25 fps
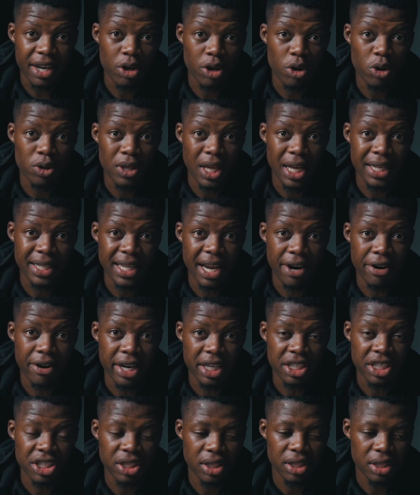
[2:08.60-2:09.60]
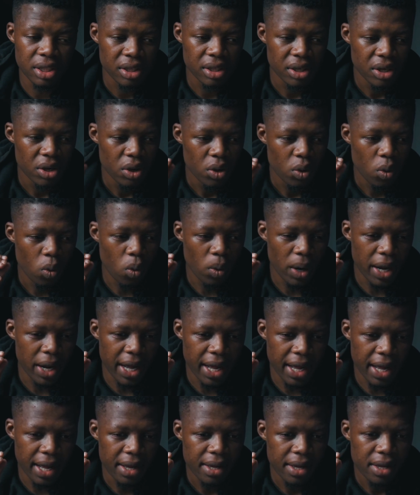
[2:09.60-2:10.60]
go that direction
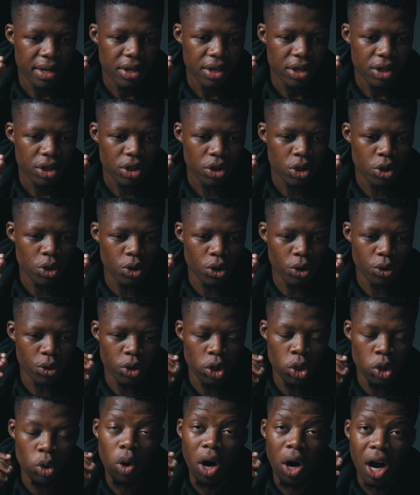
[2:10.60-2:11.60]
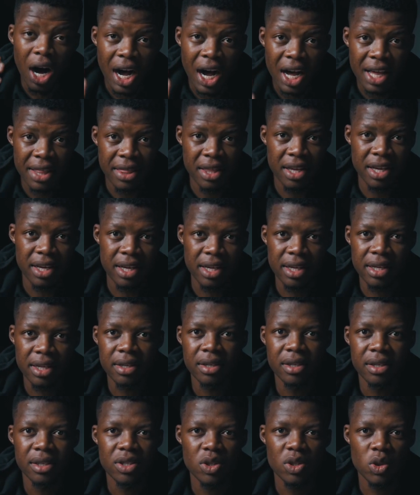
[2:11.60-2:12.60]
where, you are the
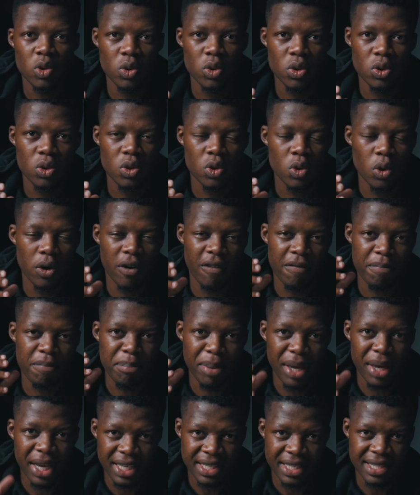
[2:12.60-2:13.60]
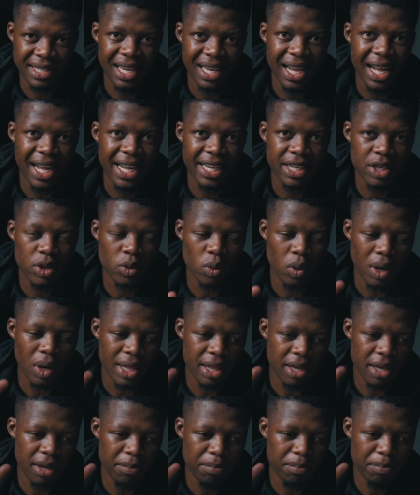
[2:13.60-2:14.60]
sort of bigger side, you are
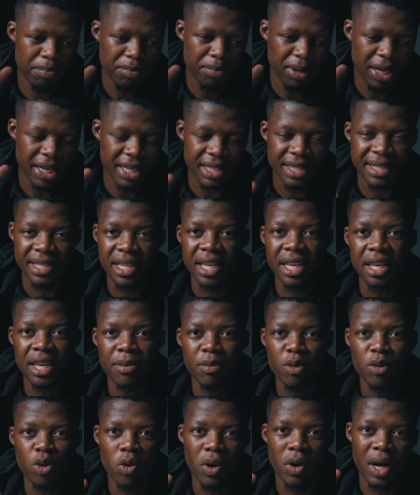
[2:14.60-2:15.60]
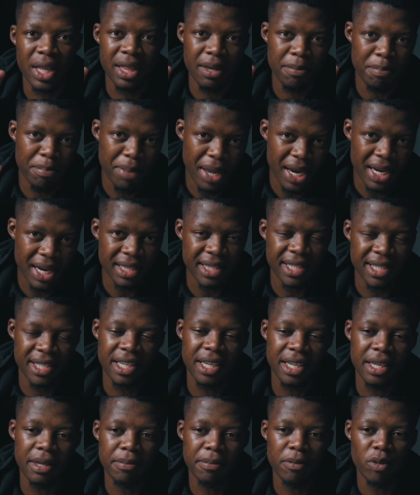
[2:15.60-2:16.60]
the bigger team, you are the better
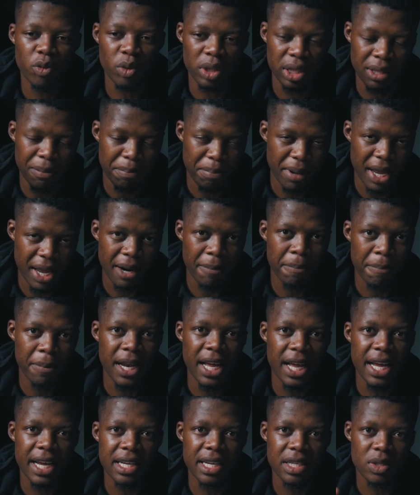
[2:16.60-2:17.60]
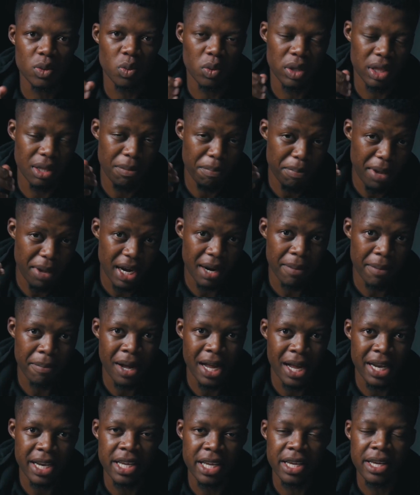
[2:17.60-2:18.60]
team with the better players, with the better
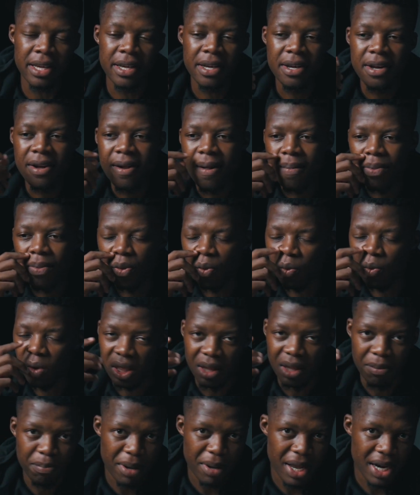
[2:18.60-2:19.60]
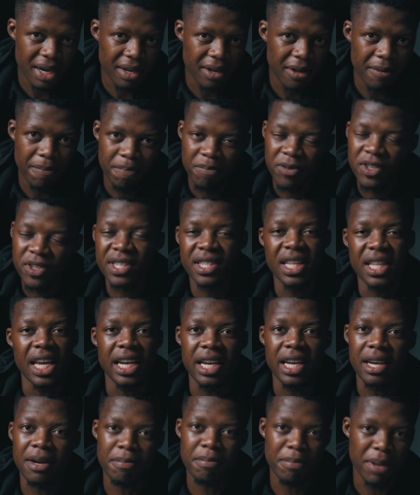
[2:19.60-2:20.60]
money, with the better
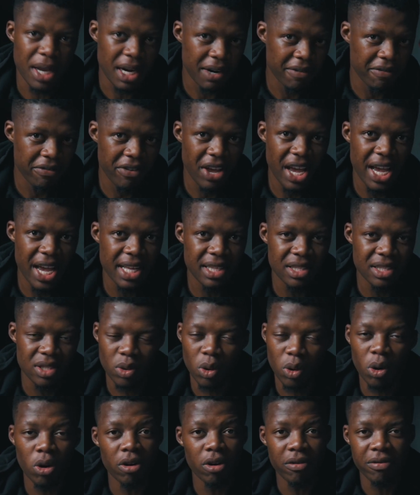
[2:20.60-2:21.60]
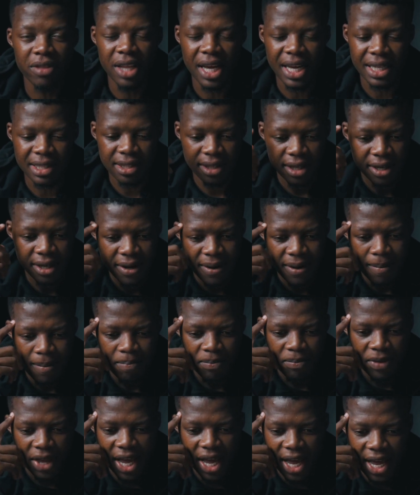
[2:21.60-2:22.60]
stadium, better fans, all of that.
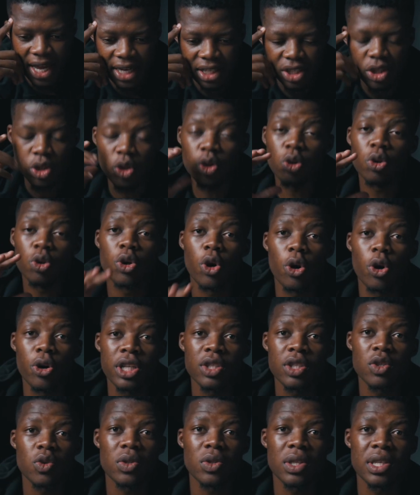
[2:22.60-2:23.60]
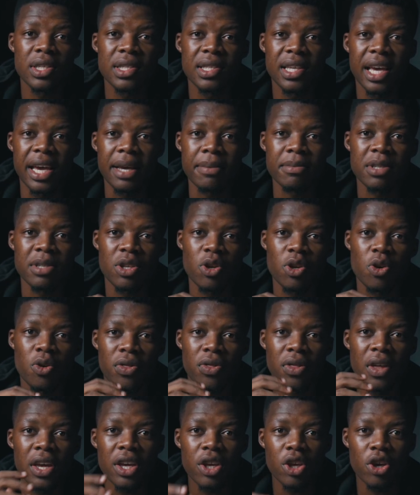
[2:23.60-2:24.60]
And you go into these games and you
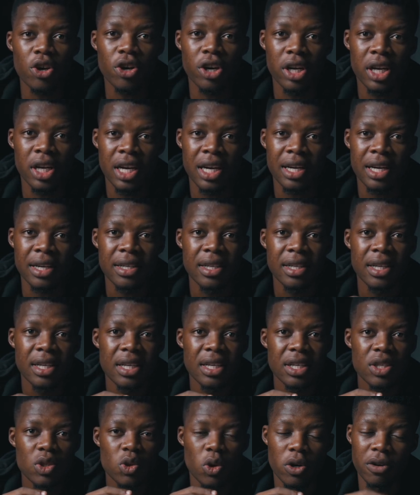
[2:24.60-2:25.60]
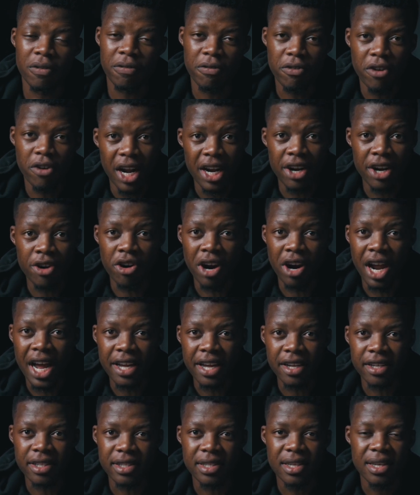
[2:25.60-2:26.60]
think you're going to sort of run
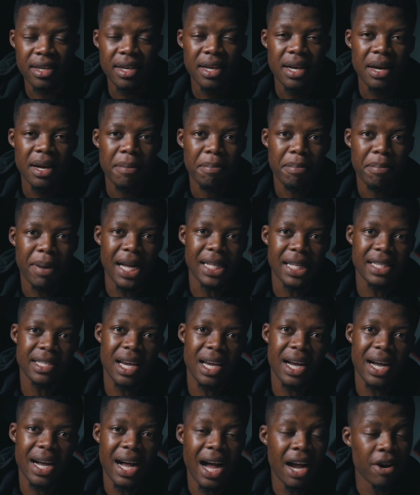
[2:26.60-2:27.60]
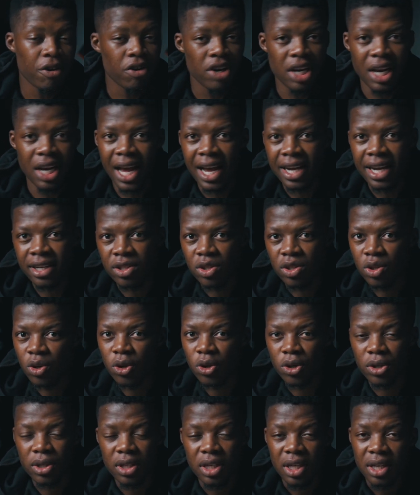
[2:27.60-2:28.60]
riot. But Hungry Lions
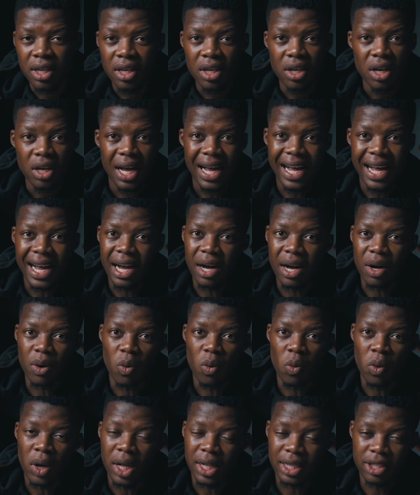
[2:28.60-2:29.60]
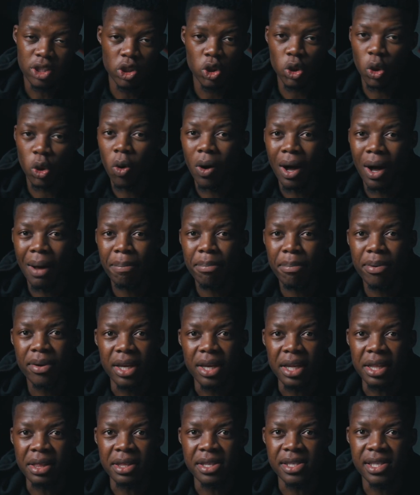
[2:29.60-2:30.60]
could show up
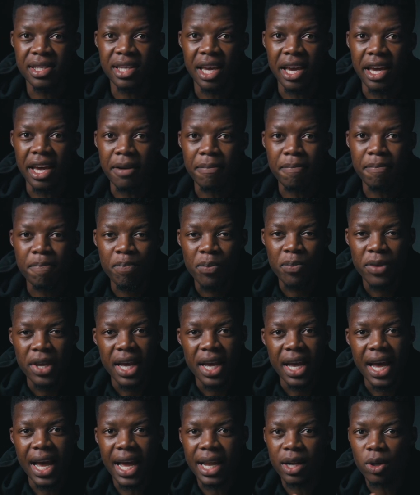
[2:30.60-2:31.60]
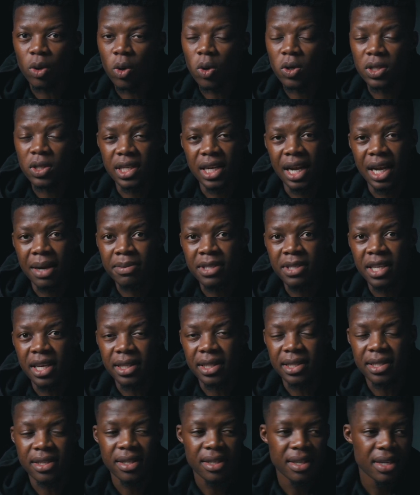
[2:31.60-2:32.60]
in this game and cause an
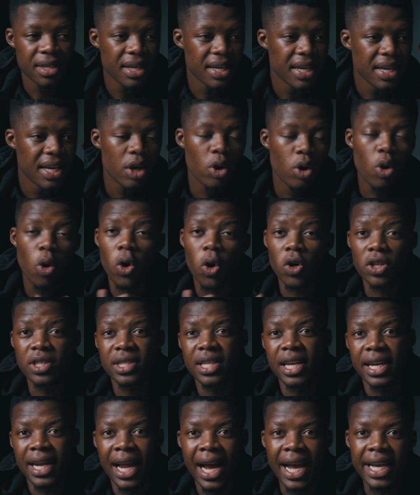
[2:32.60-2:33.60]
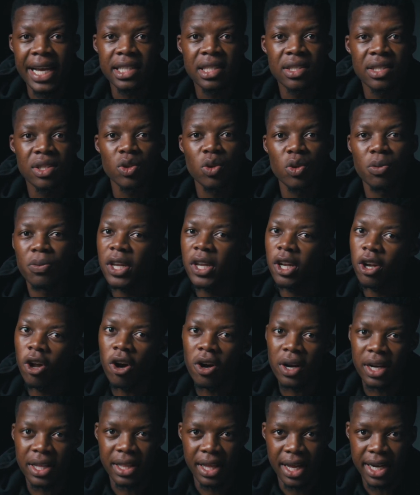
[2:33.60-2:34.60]
upset, cause the night to be
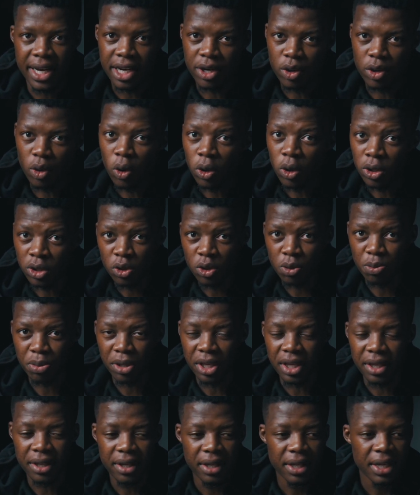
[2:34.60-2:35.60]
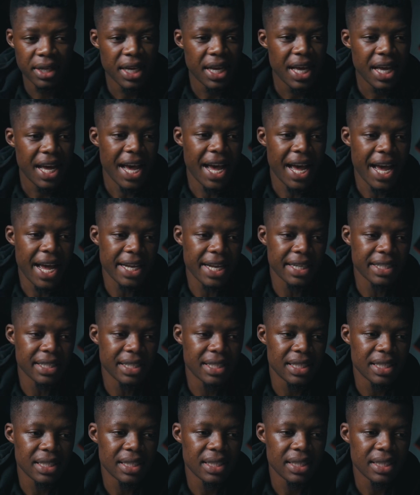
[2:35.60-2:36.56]
longer than it ought to be. And,